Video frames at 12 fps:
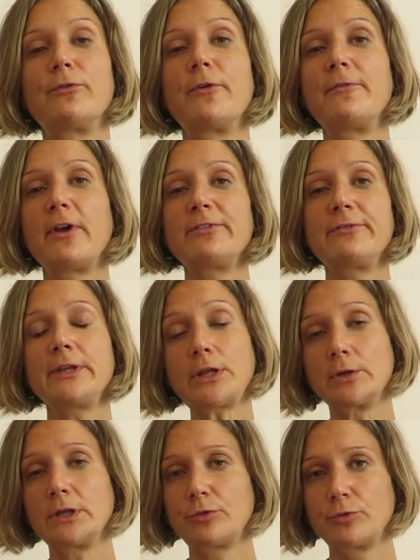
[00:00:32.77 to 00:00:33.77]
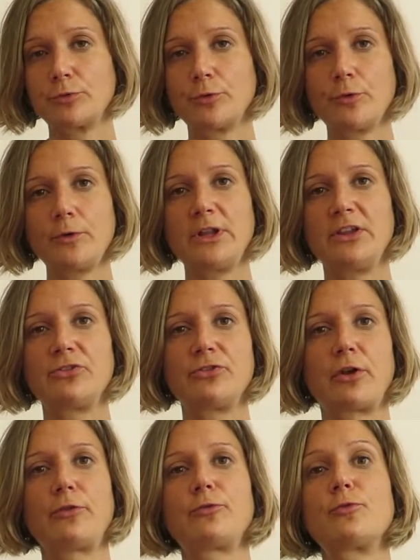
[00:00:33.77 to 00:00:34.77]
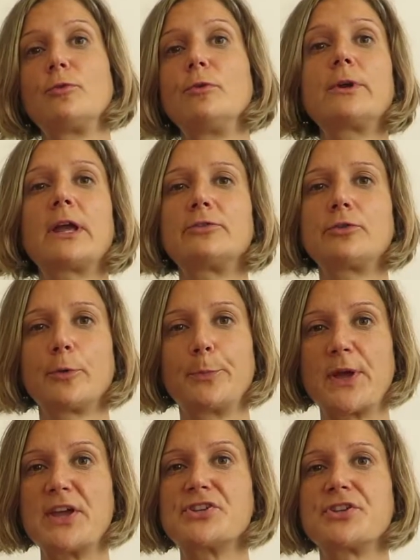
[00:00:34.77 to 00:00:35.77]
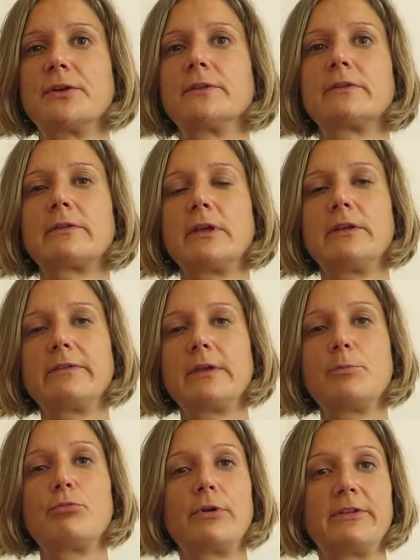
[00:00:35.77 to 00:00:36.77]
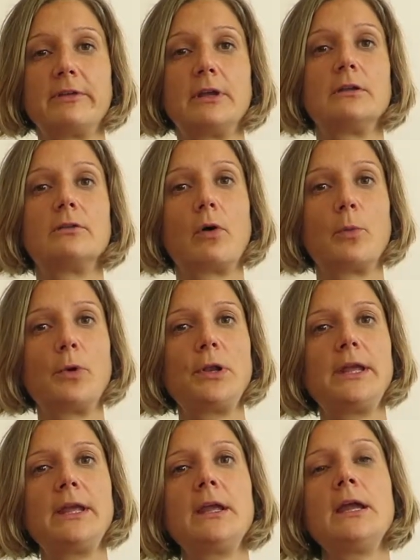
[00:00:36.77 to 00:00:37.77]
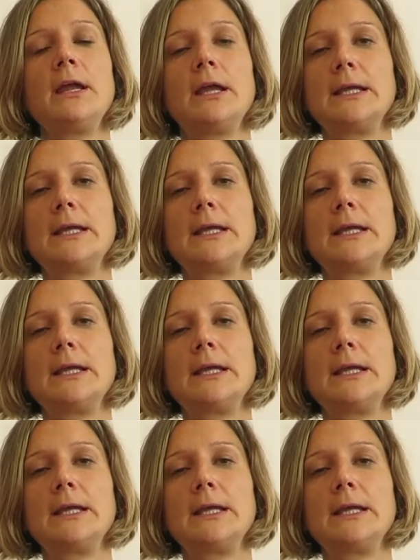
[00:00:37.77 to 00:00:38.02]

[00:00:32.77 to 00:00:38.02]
The first thing you need to do is just to look at your patient. Is he breathing normally?